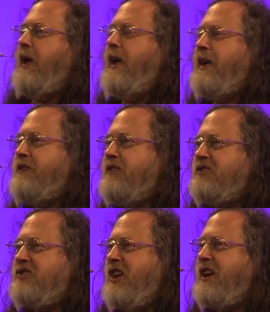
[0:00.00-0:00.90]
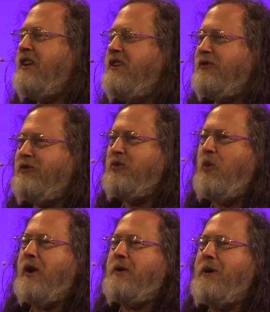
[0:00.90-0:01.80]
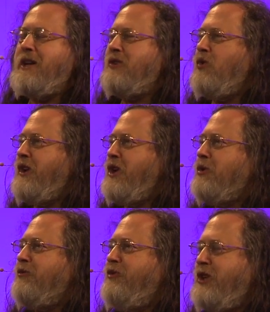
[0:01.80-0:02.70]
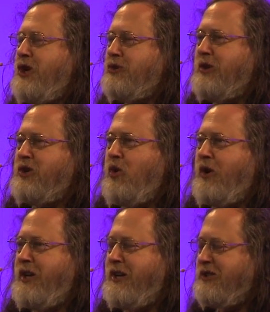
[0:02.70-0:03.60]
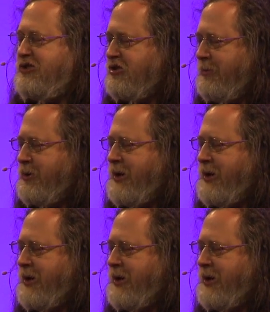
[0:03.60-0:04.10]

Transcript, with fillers: And second, if you want to make an audio or video recording and distribute